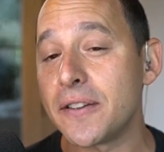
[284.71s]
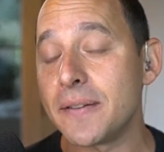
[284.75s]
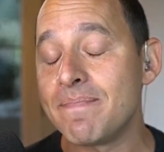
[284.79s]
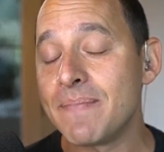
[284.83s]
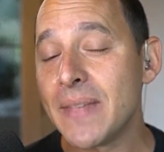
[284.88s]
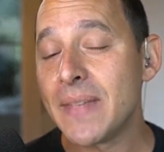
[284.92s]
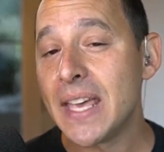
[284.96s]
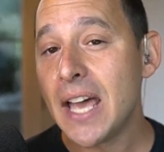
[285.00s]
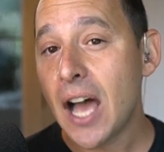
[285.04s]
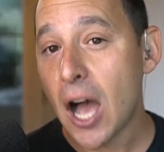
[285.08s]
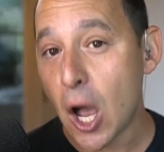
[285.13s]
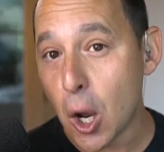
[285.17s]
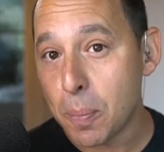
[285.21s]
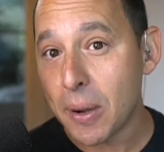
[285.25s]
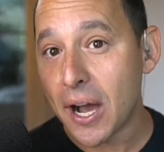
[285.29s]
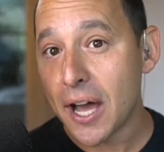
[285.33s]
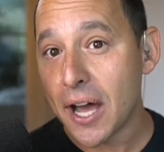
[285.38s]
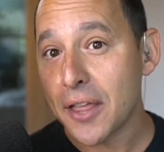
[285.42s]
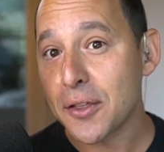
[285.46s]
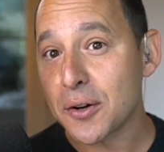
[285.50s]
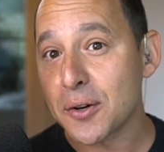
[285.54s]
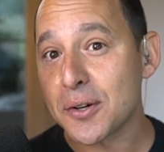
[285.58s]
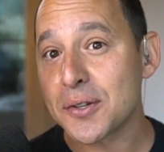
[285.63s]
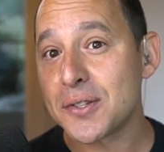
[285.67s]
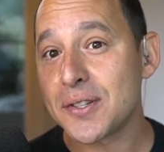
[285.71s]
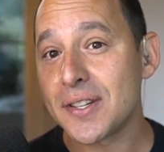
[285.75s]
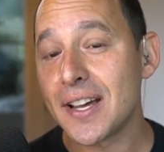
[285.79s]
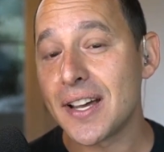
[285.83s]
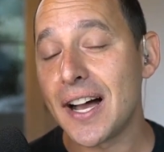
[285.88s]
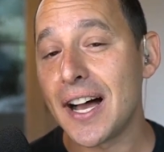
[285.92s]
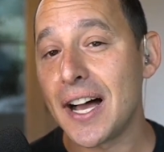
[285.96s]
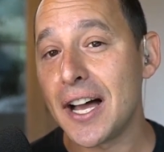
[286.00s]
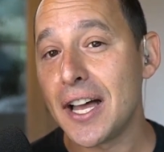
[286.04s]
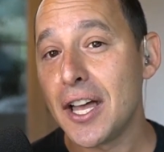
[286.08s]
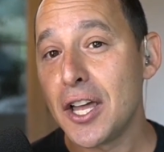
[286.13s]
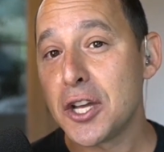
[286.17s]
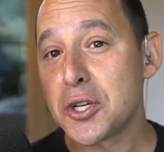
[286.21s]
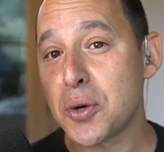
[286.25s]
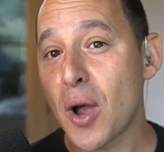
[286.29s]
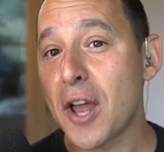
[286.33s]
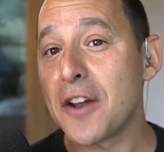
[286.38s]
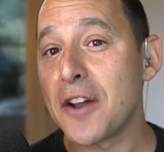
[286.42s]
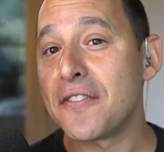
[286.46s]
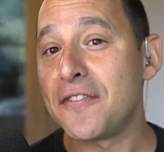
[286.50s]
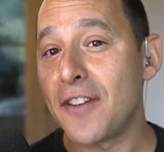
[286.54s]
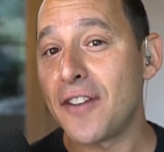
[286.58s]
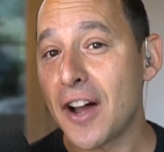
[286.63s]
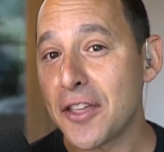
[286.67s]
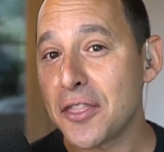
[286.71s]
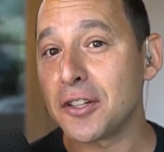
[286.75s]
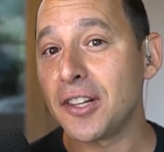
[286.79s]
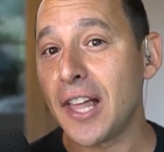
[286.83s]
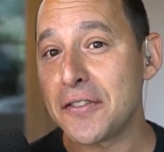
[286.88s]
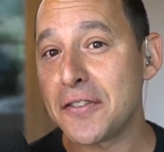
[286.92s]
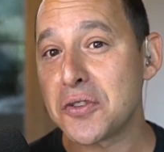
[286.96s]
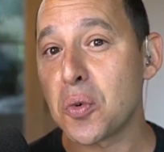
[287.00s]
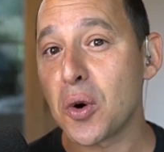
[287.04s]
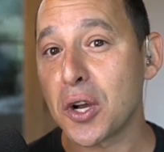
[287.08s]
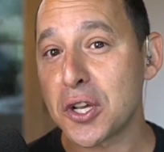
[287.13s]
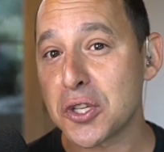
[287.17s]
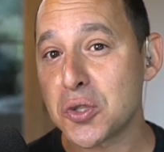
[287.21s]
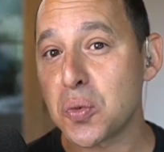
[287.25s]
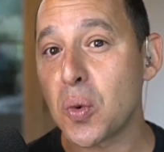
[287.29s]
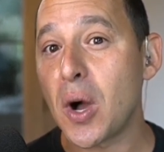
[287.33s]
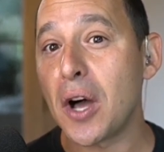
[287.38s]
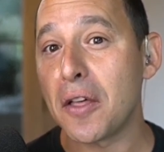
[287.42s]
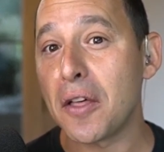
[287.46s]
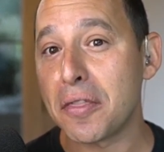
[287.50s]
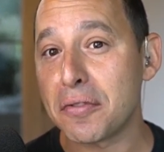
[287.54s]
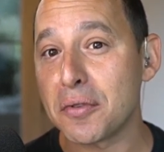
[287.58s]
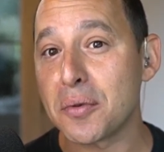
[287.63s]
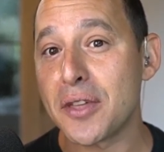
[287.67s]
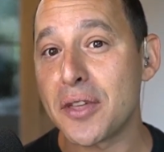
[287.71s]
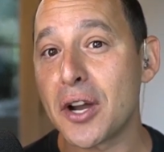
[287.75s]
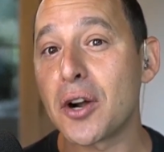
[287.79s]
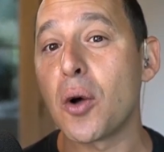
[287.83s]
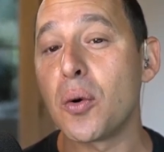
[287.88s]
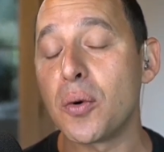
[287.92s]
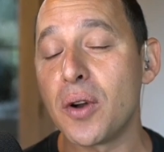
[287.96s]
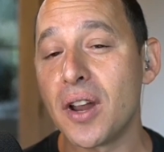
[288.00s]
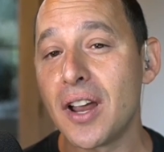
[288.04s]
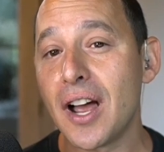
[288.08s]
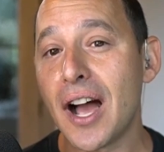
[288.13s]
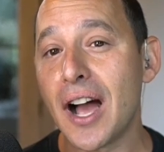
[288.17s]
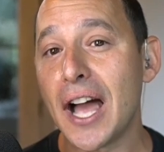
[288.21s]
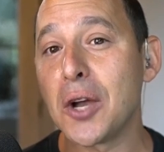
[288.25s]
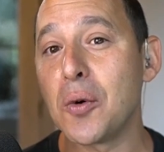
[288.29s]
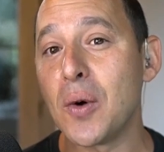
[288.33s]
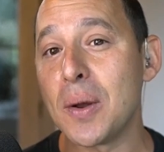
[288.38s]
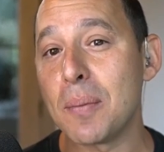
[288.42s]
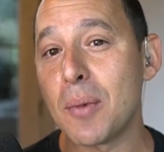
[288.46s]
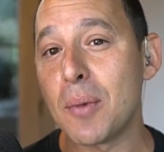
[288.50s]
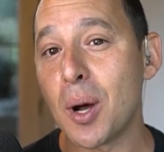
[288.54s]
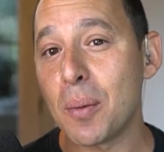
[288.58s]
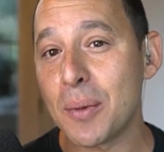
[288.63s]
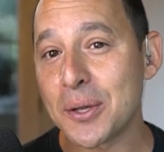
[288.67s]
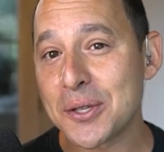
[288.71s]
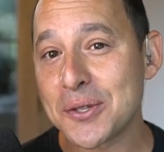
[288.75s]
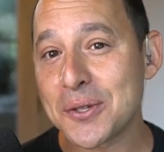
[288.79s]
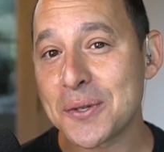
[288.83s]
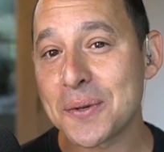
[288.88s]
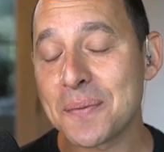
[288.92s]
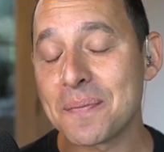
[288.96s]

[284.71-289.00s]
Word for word: And I hope others uh, try to find their life's work as well through their own I quit moments.